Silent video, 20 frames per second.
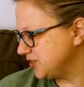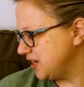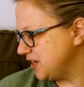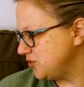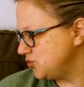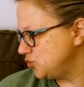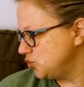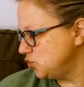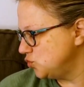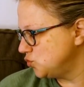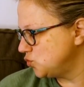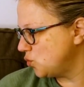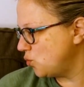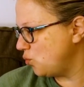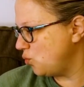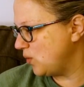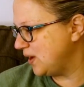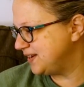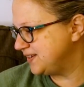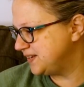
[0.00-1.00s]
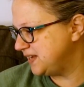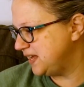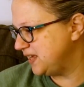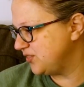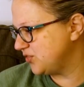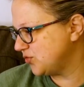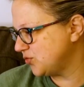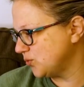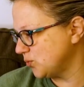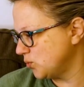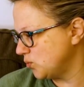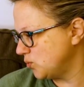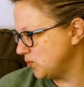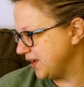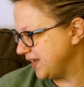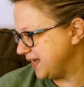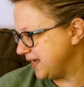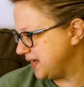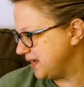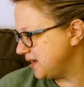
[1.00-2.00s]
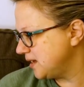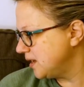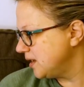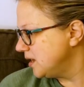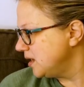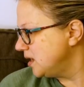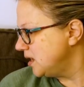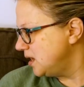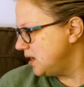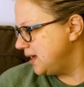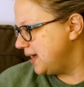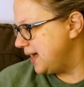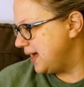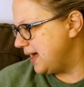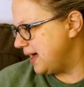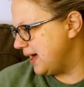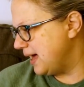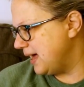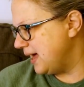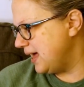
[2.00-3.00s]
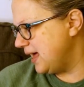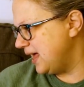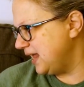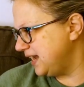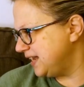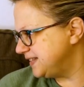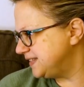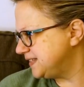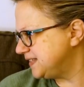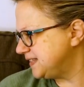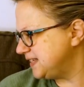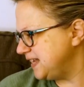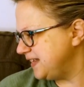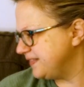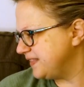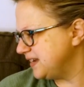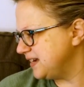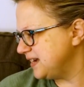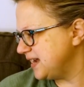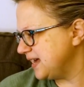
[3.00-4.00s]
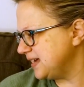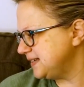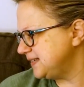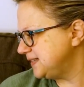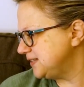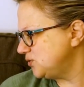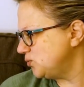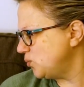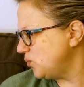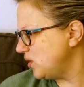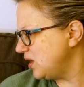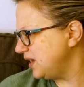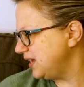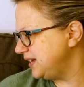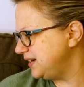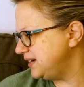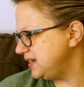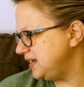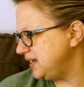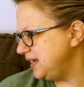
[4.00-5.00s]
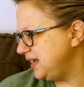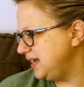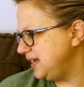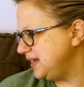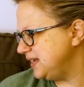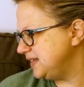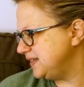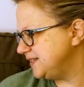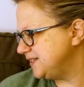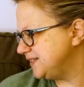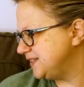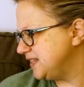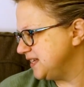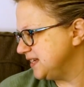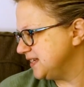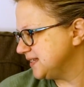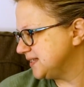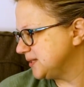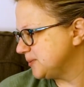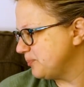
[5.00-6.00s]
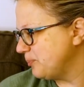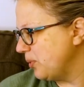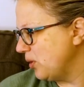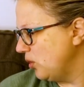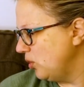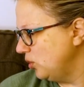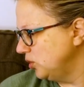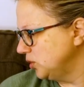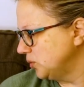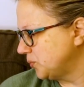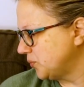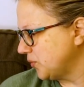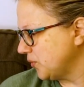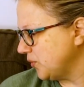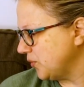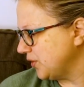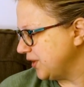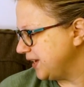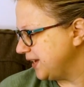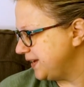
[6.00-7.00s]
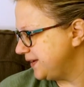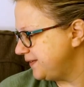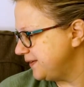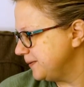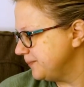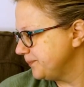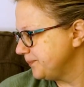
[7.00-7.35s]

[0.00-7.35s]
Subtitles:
into 23. Let's see, the next one is this Polaroid.